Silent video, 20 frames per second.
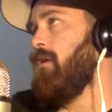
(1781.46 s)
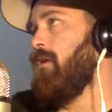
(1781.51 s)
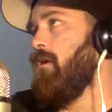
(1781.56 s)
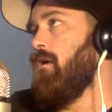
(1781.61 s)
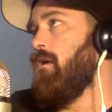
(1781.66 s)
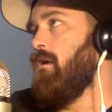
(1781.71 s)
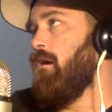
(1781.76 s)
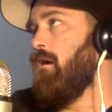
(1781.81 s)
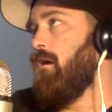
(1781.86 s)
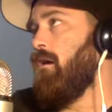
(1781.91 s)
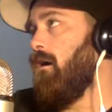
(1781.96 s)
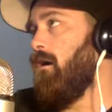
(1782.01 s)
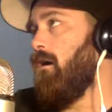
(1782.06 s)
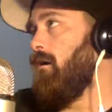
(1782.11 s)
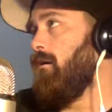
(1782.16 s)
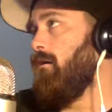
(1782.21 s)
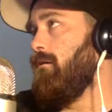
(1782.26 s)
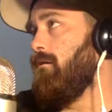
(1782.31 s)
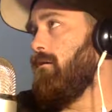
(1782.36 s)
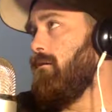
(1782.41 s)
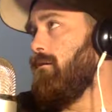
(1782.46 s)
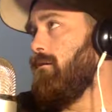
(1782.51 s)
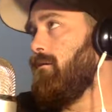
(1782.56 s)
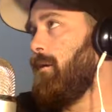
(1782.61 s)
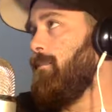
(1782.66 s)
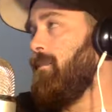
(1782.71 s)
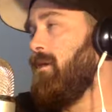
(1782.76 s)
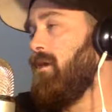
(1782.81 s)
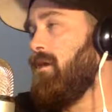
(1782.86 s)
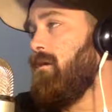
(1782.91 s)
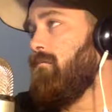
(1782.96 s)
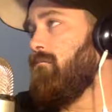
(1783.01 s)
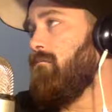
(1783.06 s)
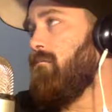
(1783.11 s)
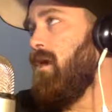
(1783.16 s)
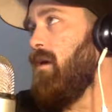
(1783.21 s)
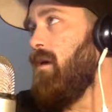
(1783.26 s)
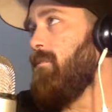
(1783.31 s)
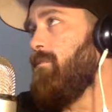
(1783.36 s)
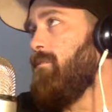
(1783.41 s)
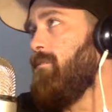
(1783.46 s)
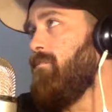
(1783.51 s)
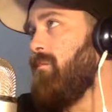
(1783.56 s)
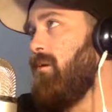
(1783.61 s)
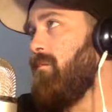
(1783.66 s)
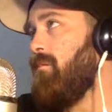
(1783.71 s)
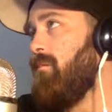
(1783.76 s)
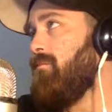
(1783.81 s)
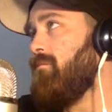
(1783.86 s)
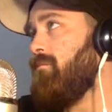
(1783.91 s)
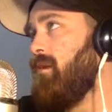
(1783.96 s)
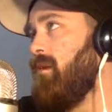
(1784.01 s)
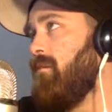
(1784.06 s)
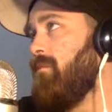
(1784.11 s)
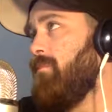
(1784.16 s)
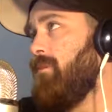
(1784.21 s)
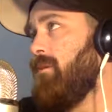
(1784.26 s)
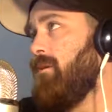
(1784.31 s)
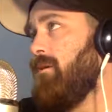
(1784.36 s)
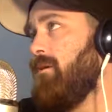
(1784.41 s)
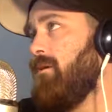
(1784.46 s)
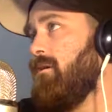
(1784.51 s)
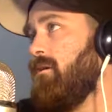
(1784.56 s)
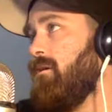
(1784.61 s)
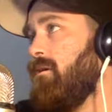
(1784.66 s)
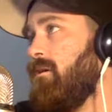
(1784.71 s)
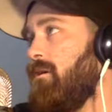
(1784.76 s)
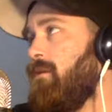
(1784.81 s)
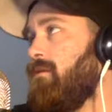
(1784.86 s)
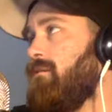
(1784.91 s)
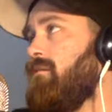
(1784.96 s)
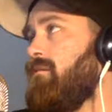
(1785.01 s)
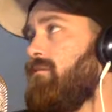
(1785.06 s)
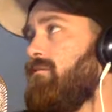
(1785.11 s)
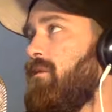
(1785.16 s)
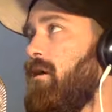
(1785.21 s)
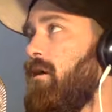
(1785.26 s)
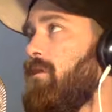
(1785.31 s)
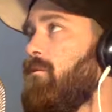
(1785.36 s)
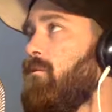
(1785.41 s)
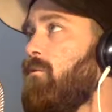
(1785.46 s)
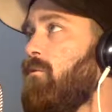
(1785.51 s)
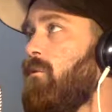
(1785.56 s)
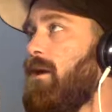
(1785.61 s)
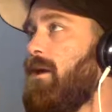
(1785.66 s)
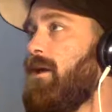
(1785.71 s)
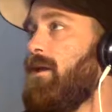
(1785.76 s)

Uh, I mean, maybe bump him up to featherweight.